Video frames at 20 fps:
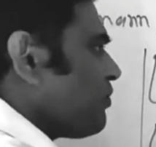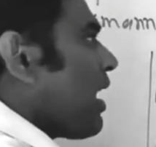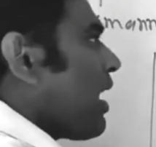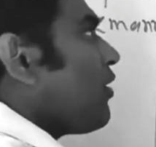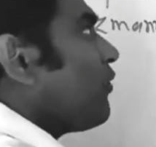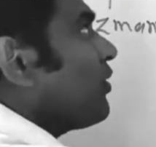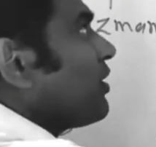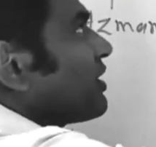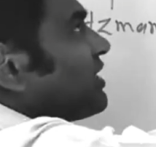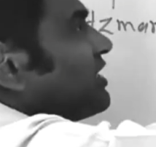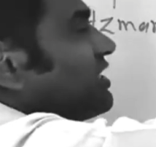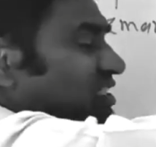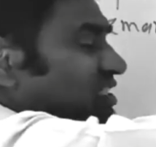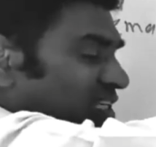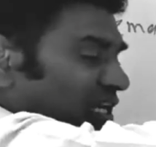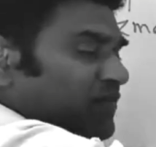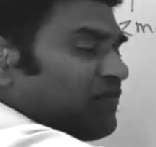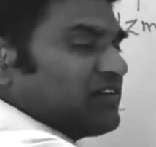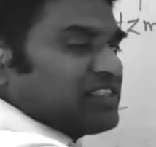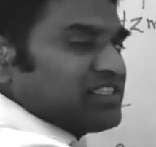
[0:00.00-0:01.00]
power
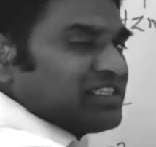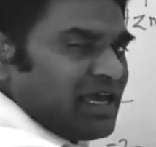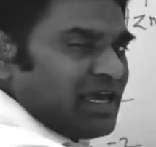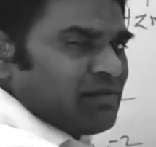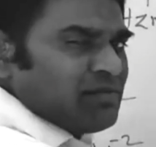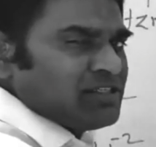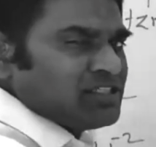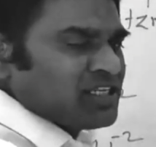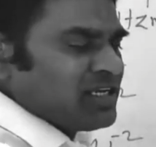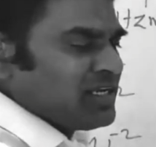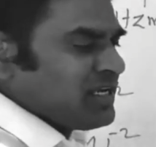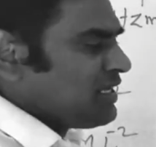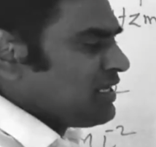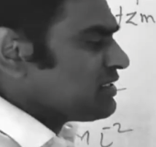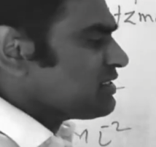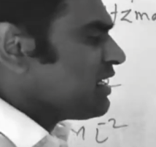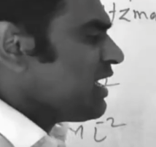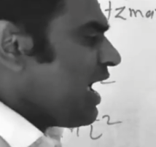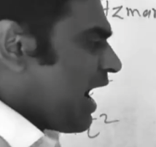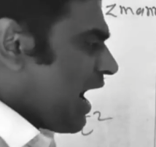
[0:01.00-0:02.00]
itself is a
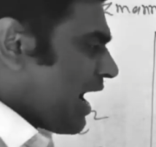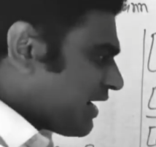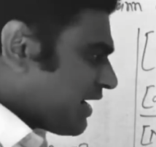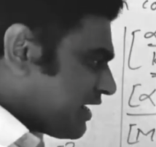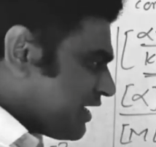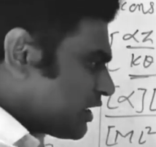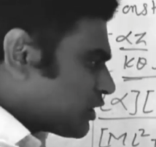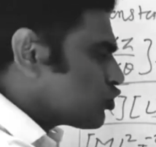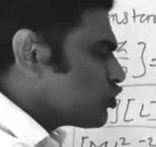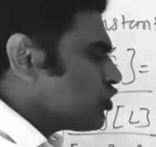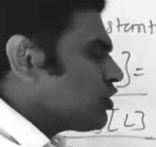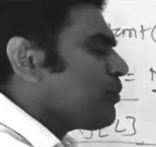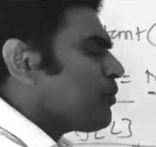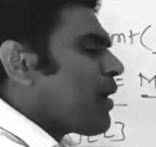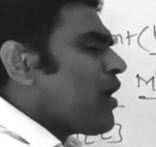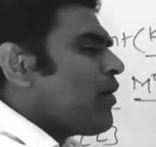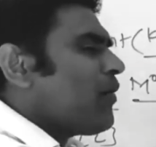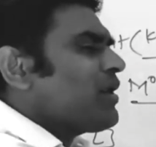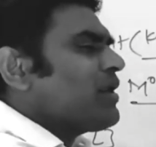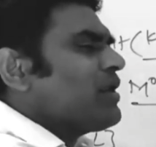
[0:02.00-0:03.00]
dimensionless, and e to the
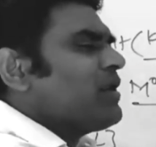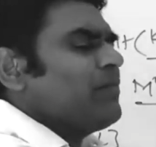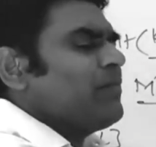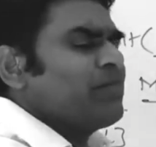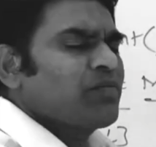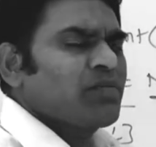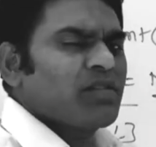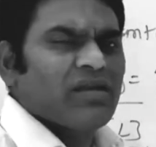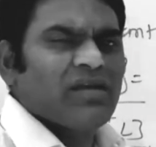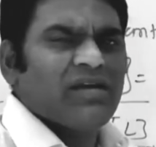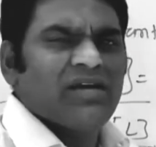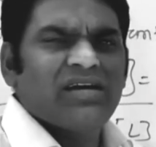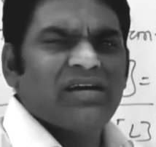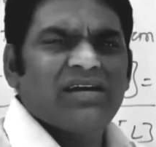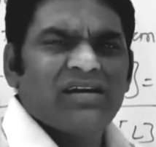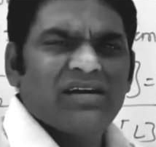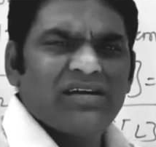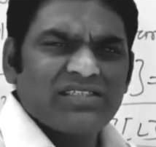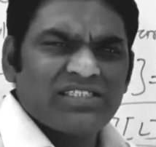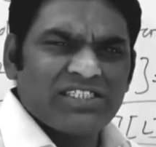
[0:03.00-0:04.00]
power
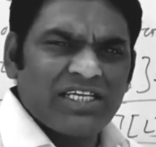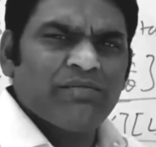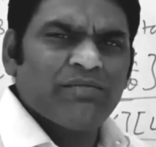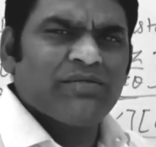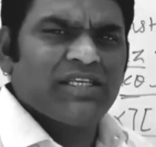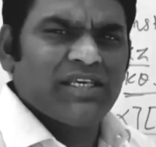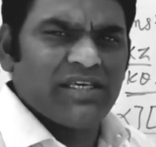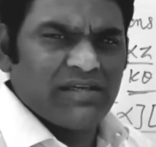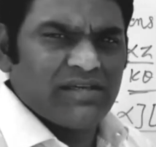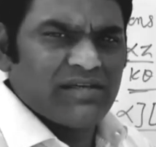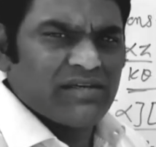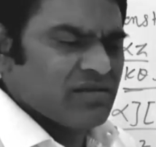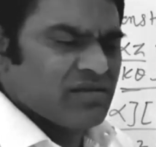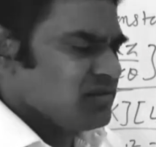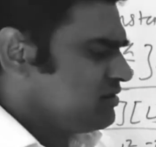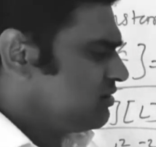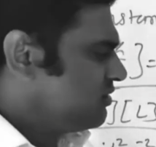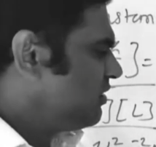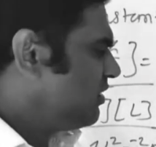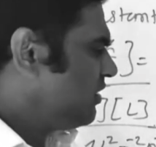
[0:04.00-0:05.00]
something,
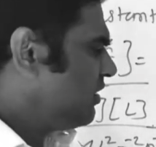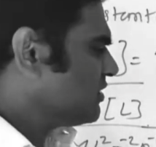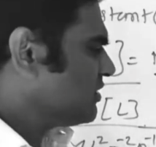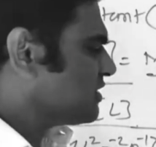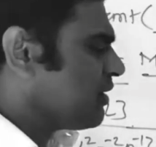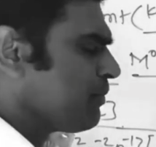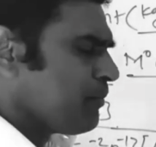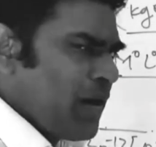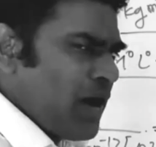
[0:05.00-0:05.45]
some